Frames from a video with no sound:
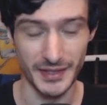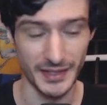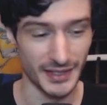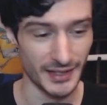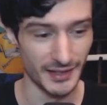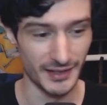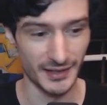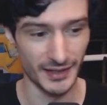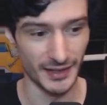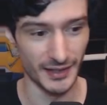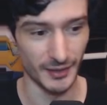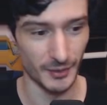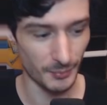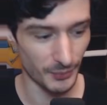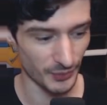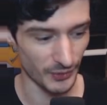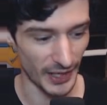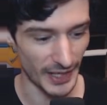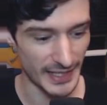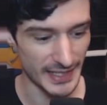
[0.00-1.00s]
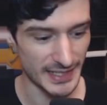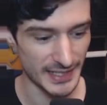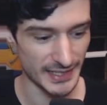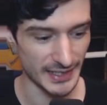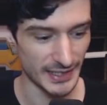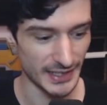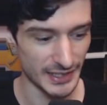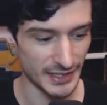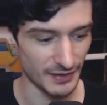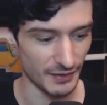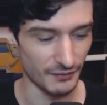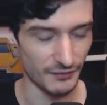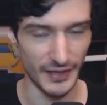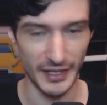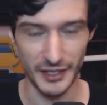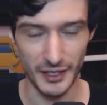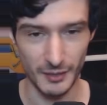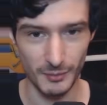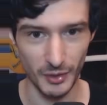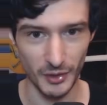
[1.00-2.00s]
The price is
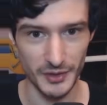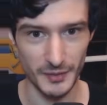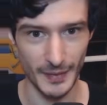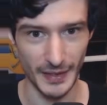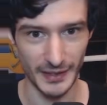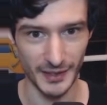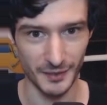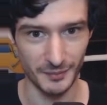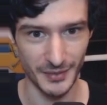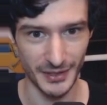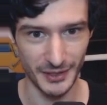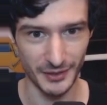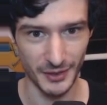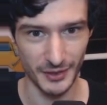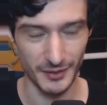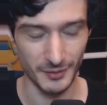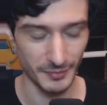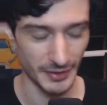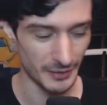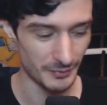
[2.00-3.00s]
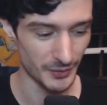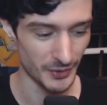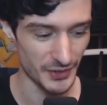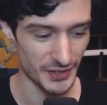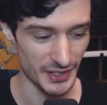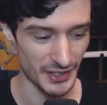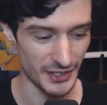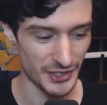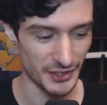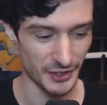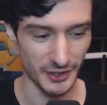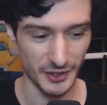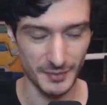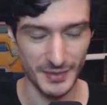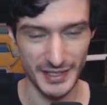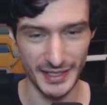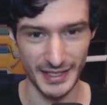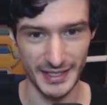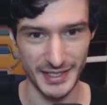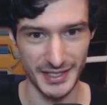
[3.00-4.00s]
variable depending on people's
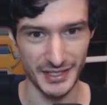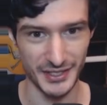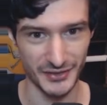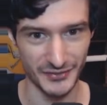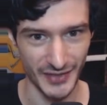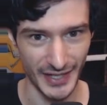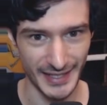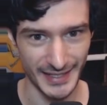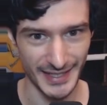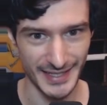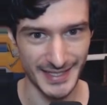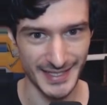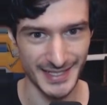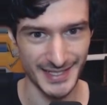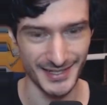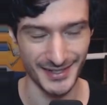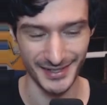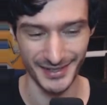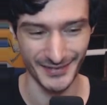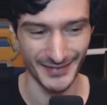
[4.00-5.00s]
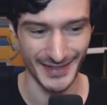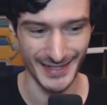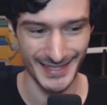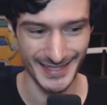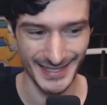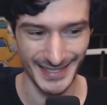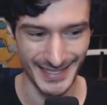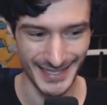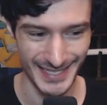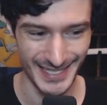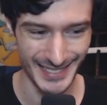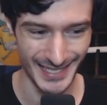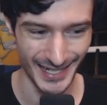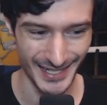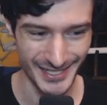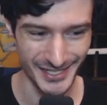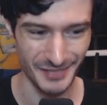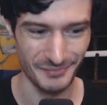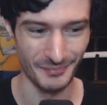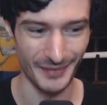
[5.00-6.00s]
circumstances and their finances and all of this. This is
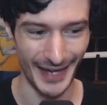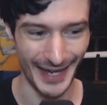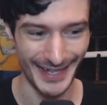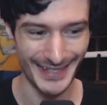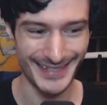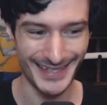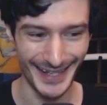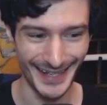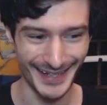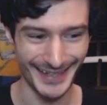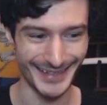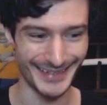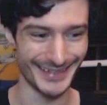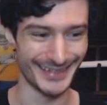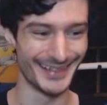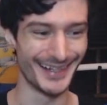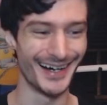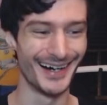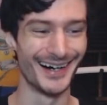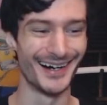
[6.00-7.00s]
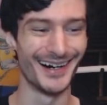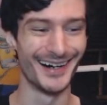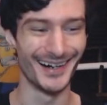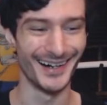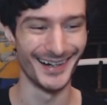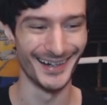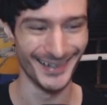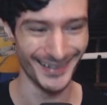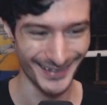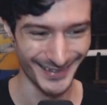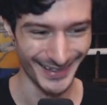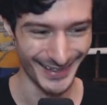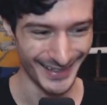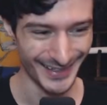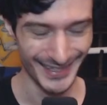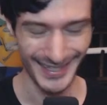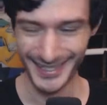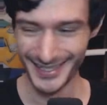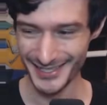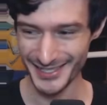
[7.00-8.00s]
such a bad take.
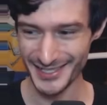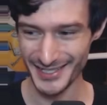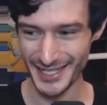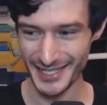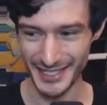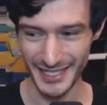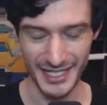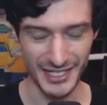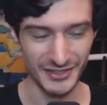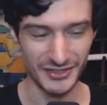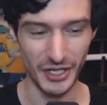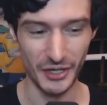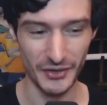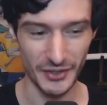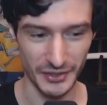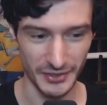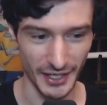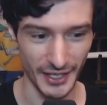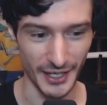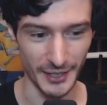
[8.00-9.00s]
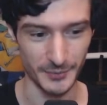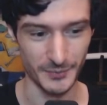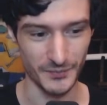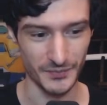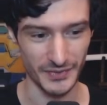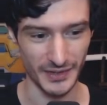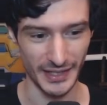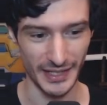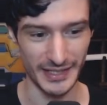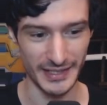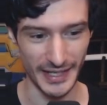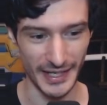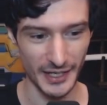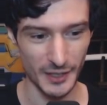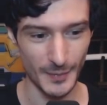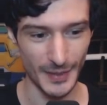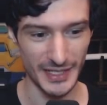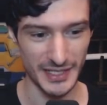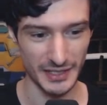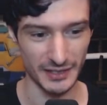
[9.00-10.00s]
She says, "No, they're not. And
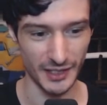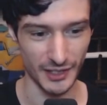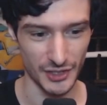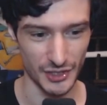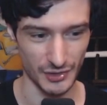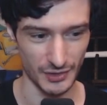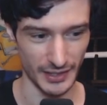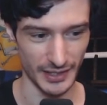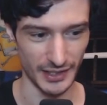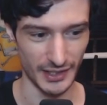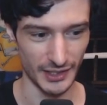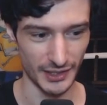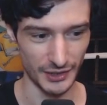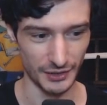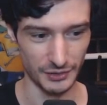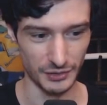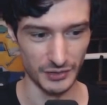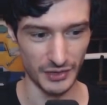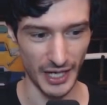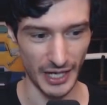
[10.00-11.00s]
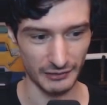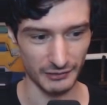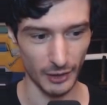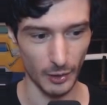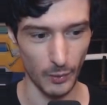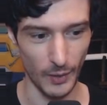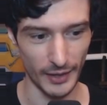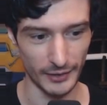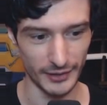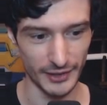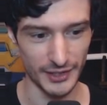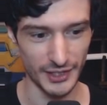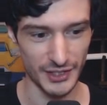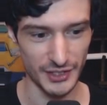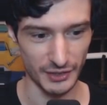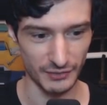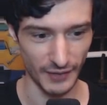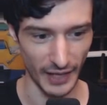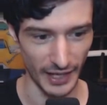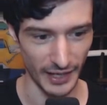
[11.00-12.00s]
anime is a luxury. You do not require it to
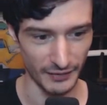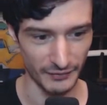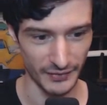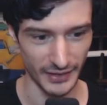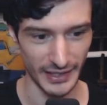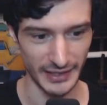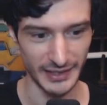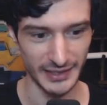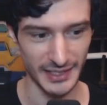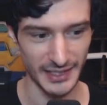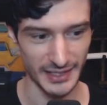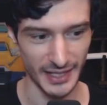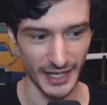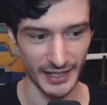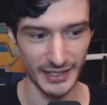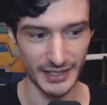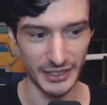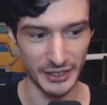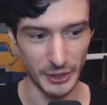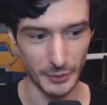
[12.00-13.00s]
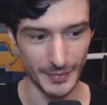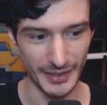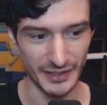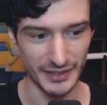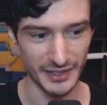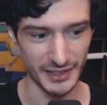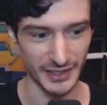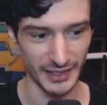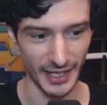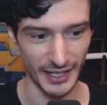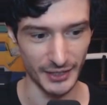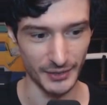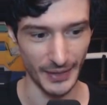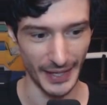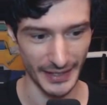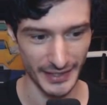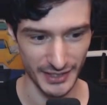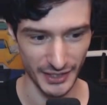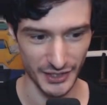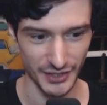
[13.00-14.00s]
survive, and it is not inhuman to deny you
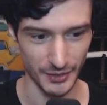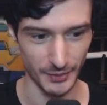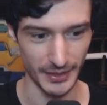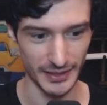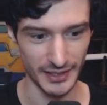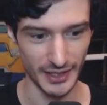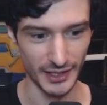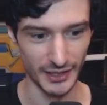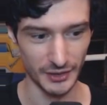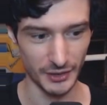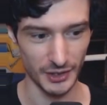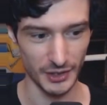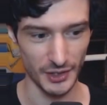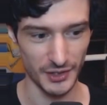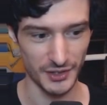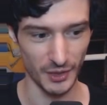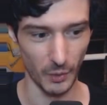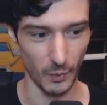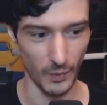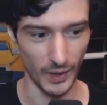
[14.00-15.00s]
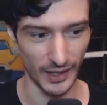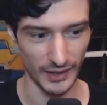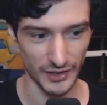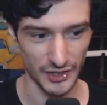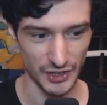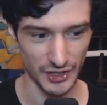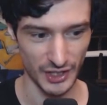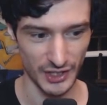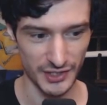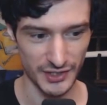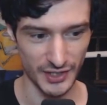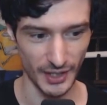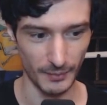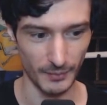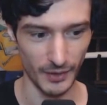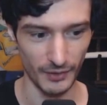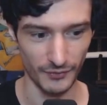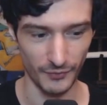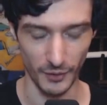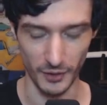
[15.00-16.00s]
access to it. You can also watch some
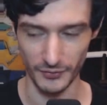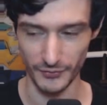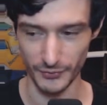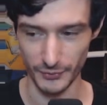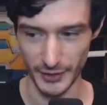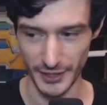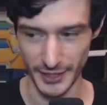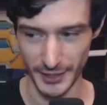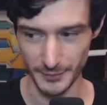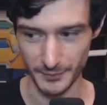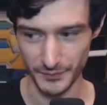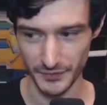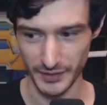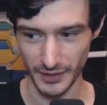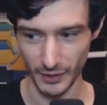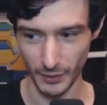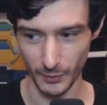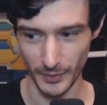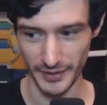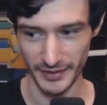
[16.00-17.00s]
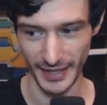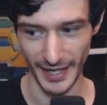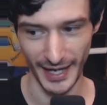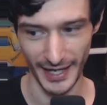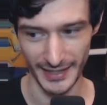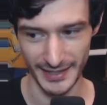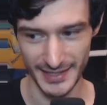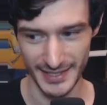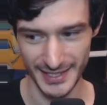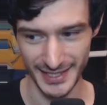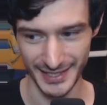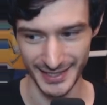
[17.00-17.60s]
for free with ads."